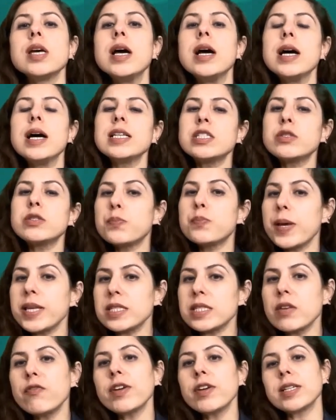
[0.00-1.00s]
a
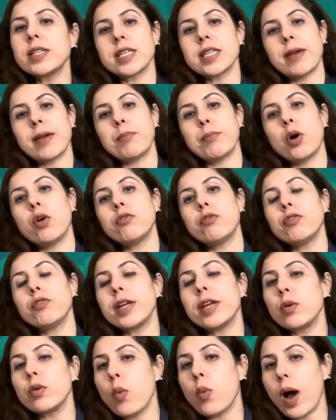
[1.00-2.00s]
specific type of
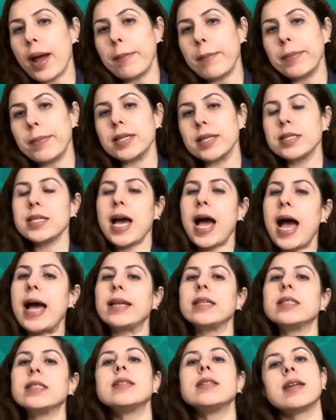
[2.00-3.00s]
environment
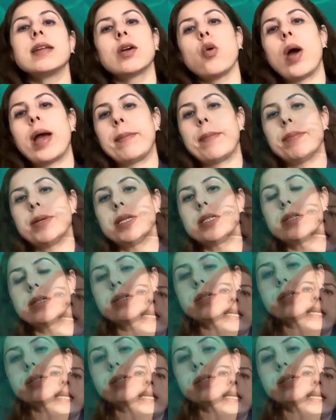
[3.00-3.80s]
and requirement.